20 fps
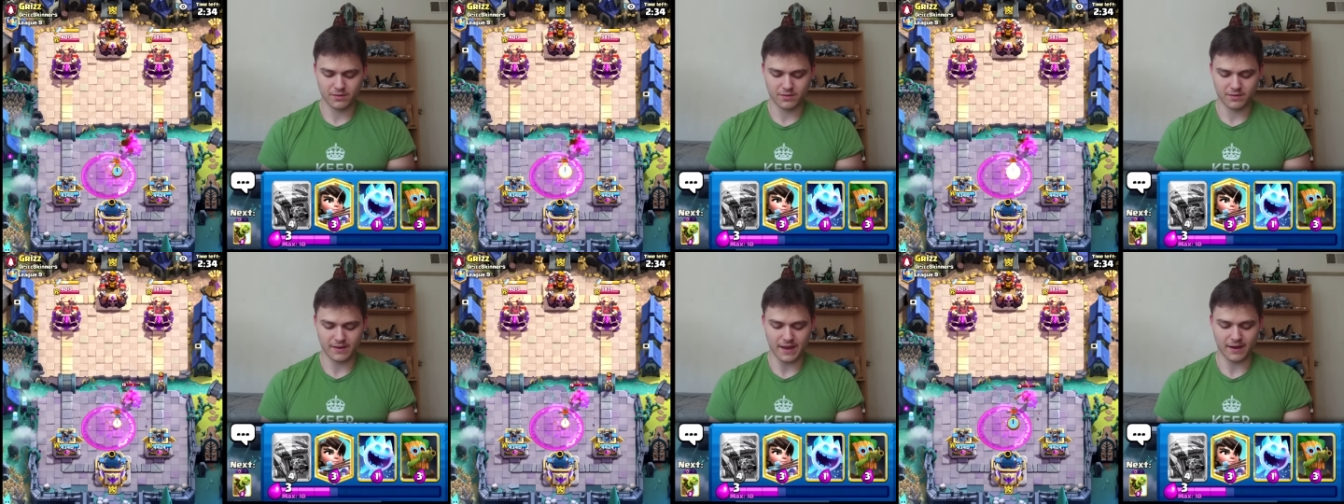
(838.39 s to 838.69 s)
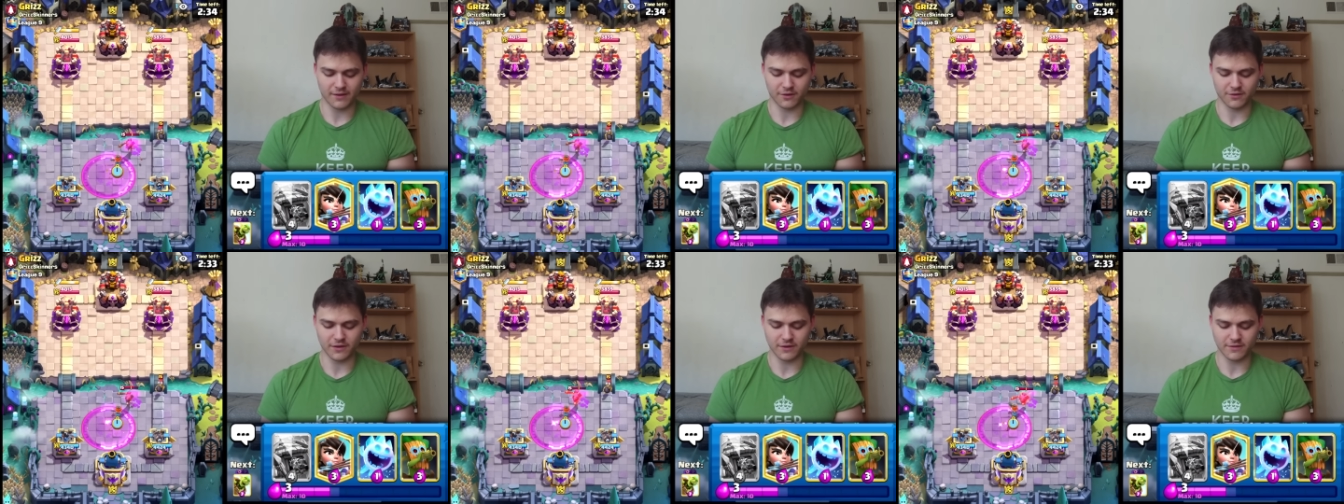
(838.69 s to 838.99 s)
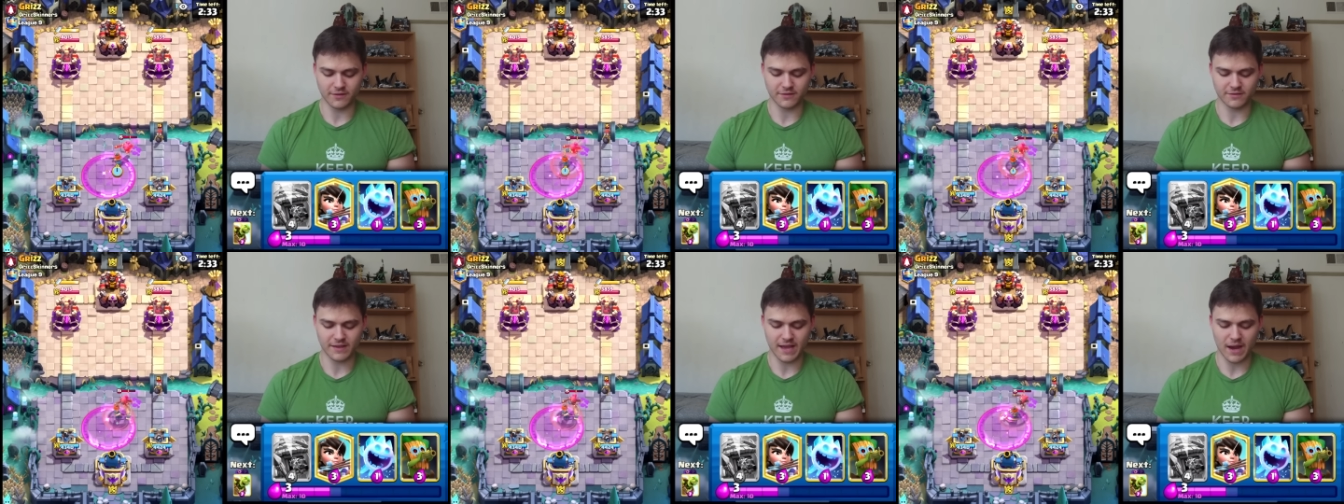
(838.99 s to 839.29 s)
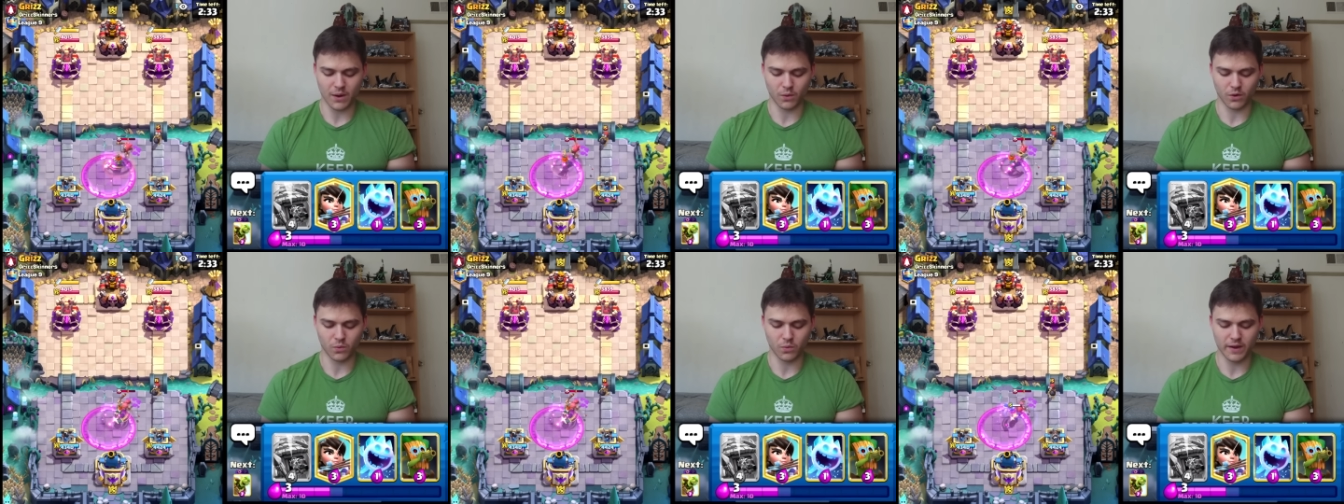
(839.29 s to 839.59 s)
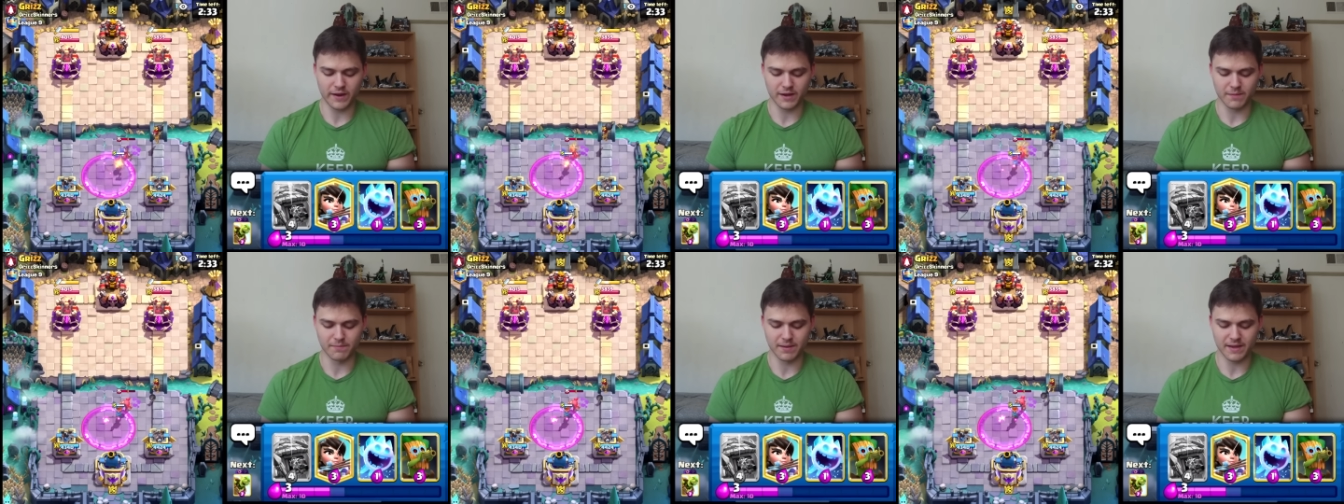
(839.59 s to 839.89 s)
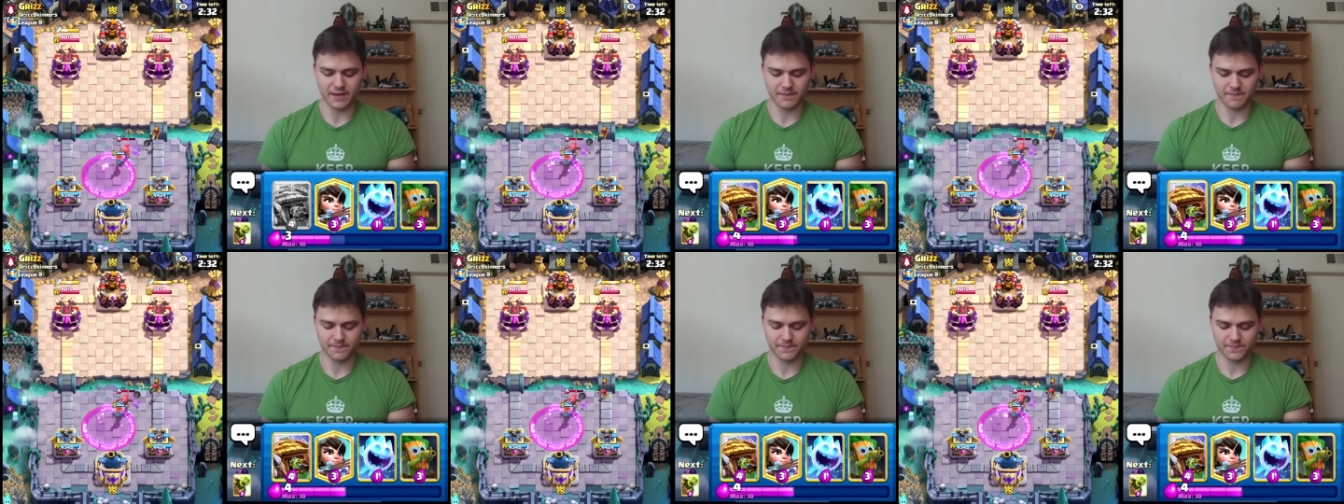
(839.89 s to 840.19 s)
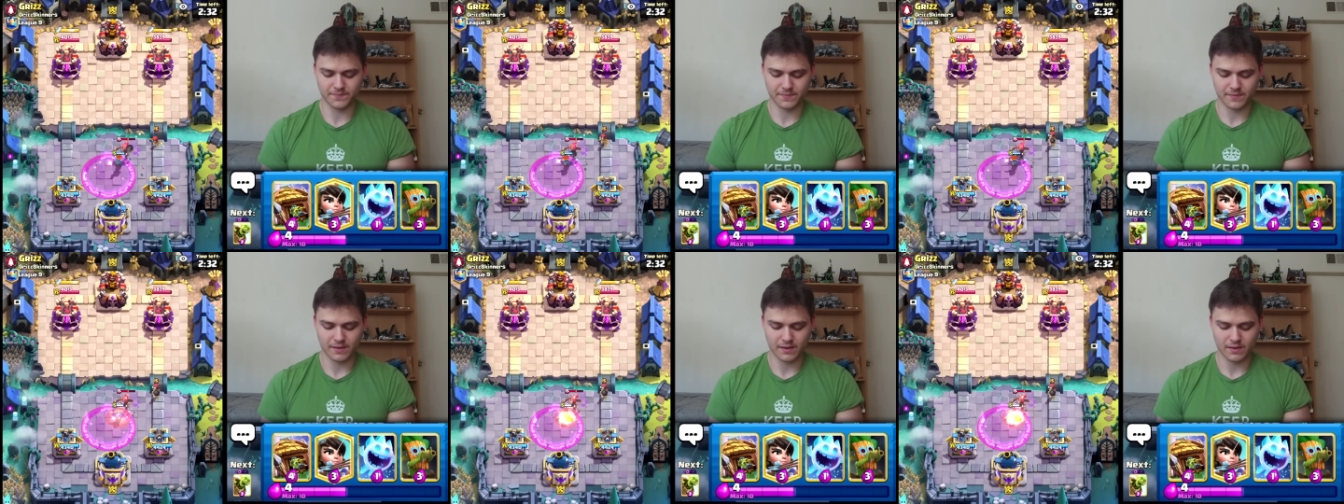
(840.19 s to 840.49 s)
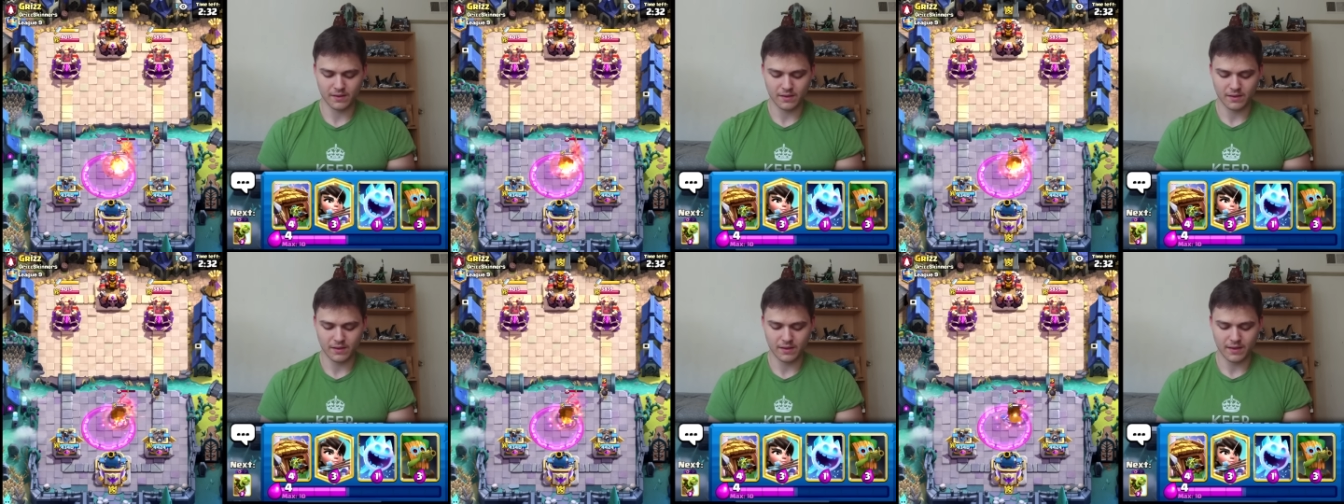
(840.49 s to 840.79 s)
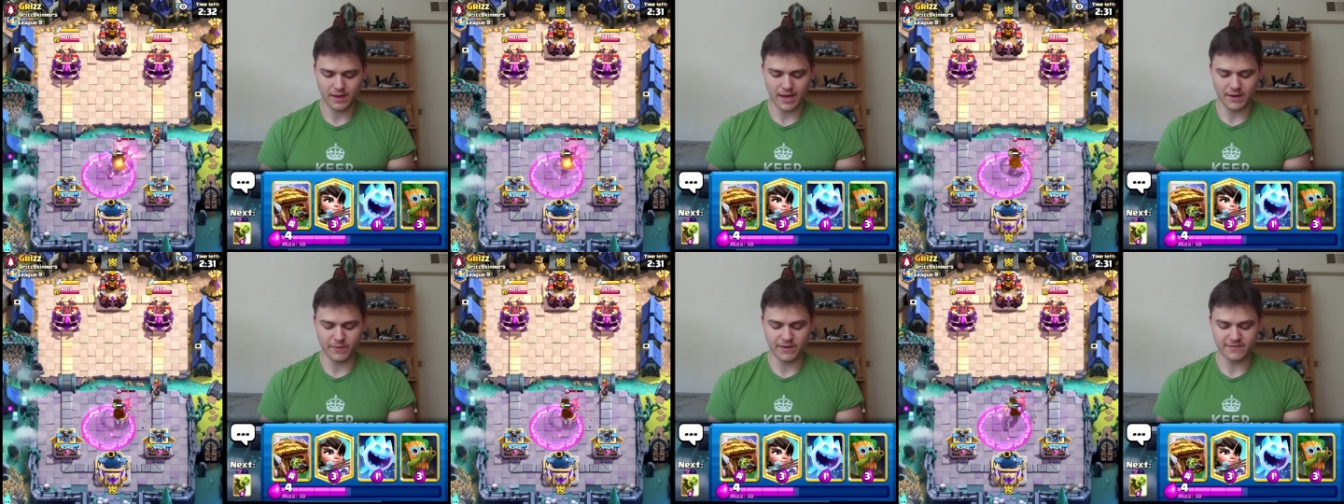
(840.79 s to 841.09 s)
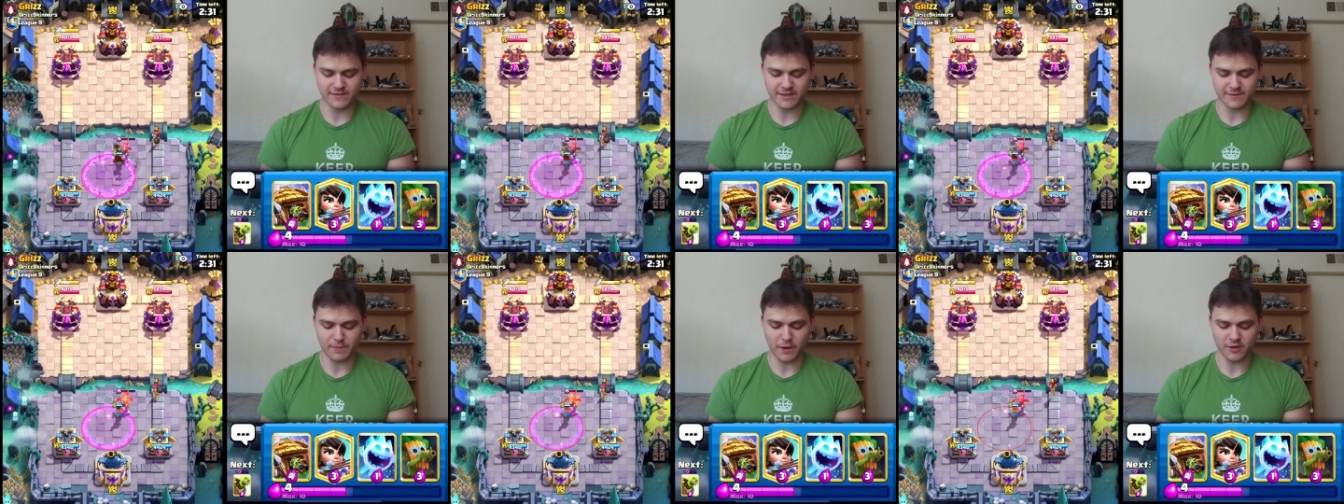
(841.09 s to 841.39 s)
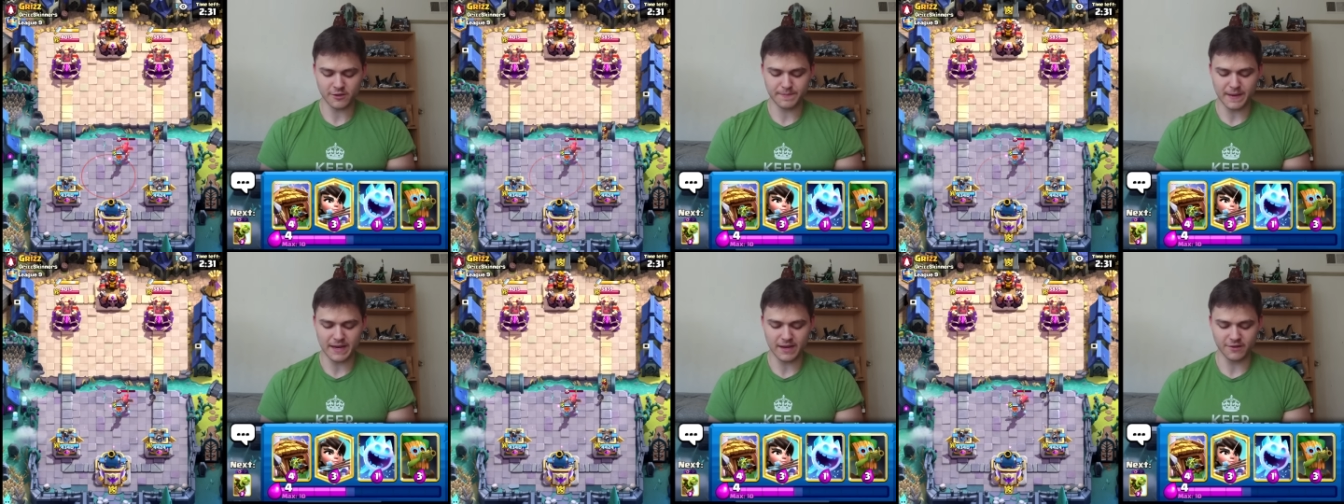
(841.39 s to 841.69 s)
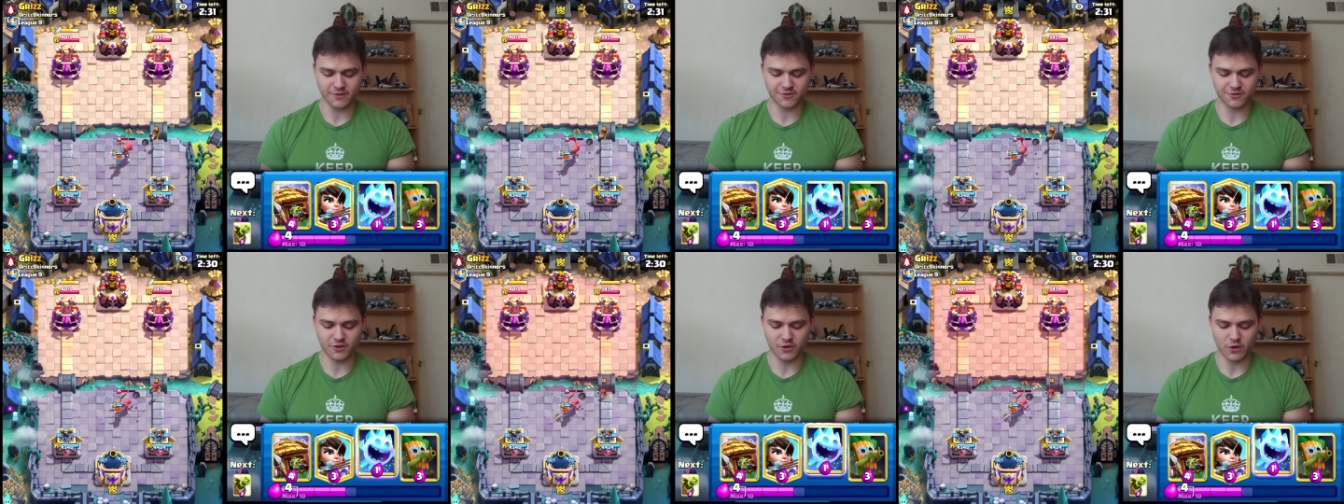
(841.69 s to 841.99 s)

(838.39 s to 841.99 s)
Dagger Duchess tower quite a bit. Anyways, this boss bandit should